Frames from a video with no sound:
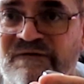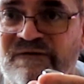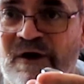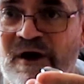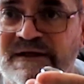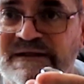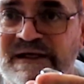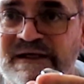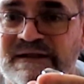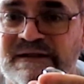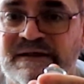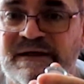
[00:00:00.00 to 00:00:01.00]

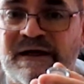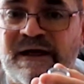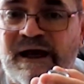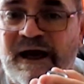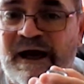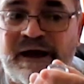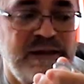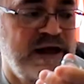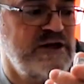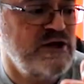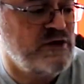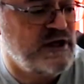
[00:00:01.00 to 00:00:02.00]
faucet, and
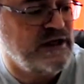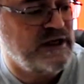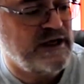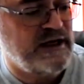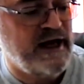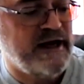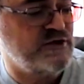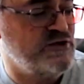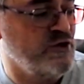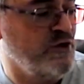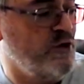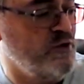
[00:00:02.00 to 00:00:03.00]
then you can connect
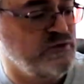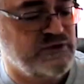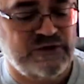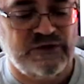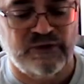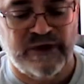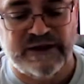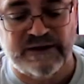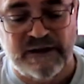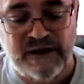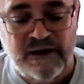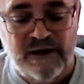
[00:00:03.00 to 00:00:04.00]
your hose to it.
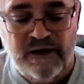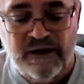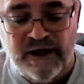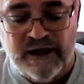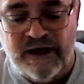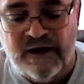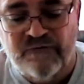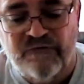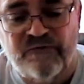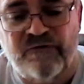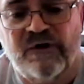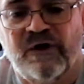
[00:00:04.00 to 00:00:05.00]

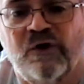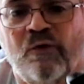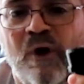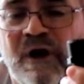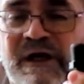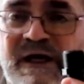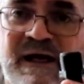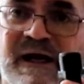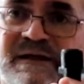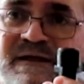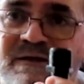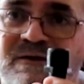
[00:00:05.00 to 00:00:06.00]
If you want to
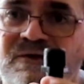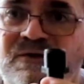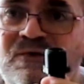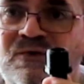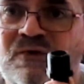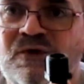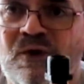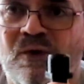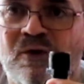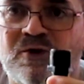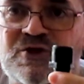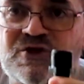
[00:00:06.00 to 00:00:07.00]
connect it to
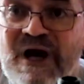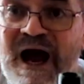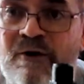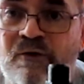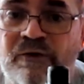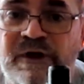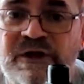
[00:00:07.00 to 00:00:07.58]
your shower